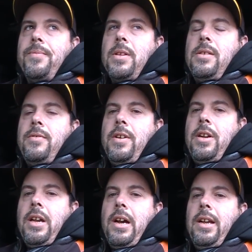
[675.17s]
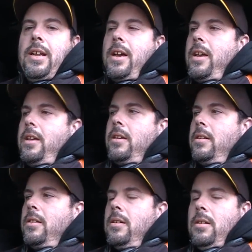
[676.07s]
He's a very kind guy,
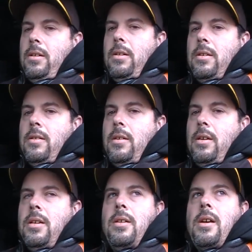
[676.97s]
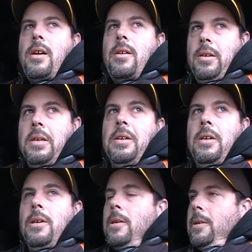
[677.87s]
and
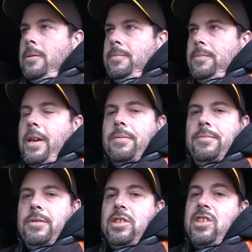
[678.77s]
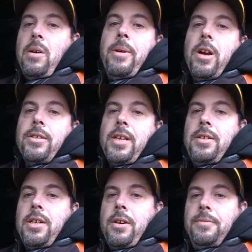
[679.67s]
yeah, just tell him Eric sent you.